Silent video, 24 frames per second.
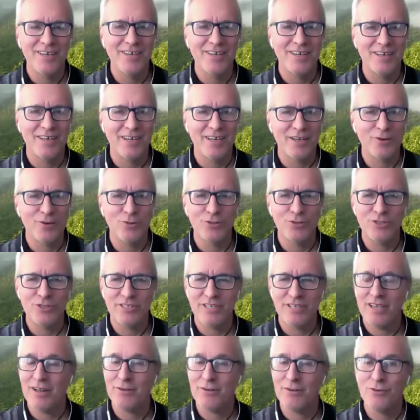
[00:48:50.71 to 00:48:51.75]
I could
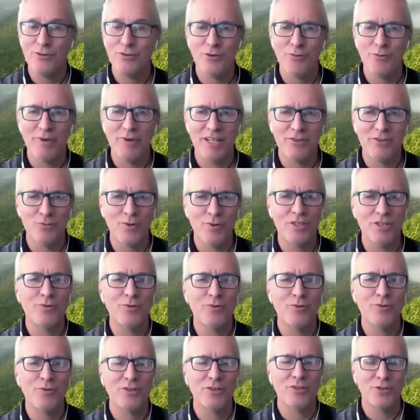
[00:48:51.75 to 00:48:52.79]
tell you about what we
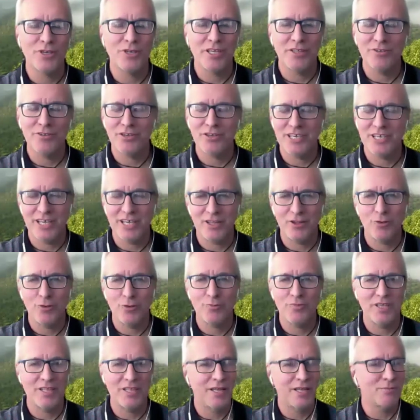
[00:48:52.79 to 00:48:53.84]
are doing in the canopy,
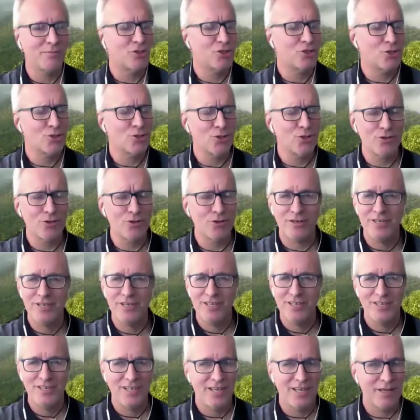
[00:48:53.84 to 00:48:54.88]
and I'm sure
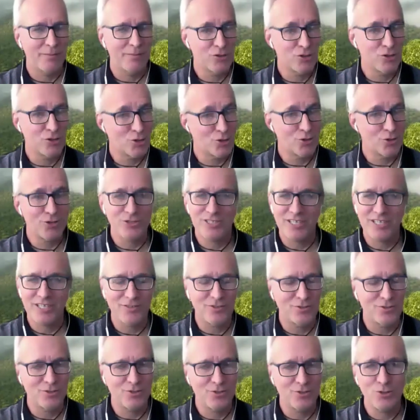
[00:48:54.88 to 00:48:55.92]
that
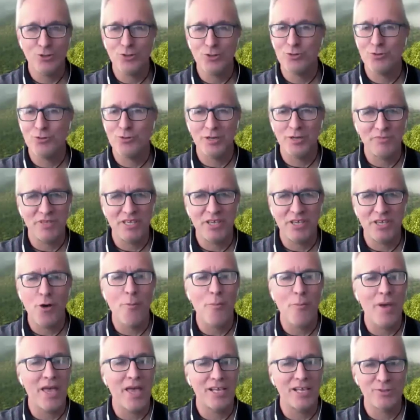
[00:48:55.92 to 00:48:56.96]
you will be
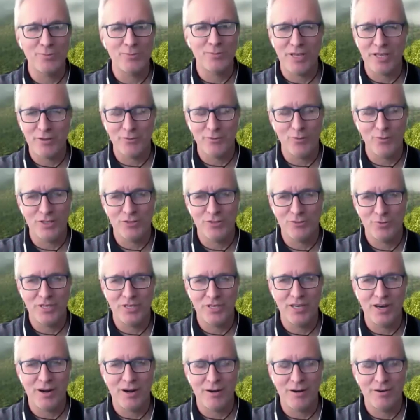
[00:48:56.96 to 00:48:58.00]
amazed by what we
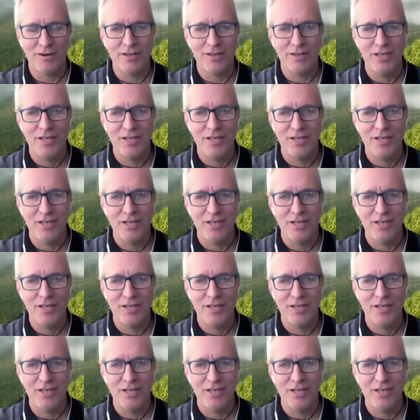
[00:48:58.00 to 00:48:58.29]
are